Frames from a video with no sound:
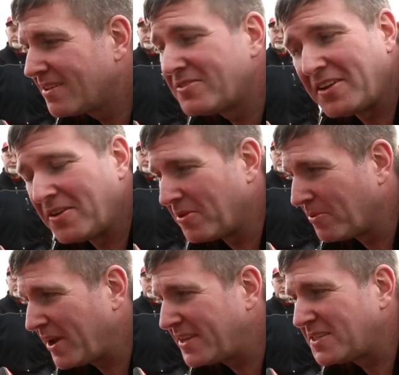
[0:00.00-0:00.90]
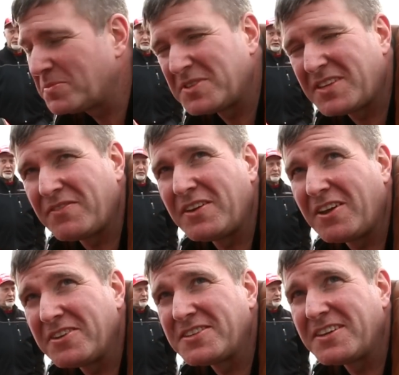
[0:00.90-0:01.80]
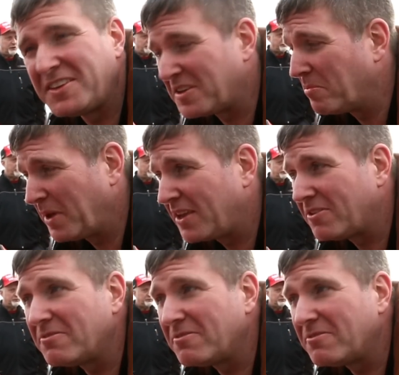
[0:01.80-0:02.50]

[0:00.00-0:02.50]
Don't know what the weight is, but it's definitely lighter. You can pick it up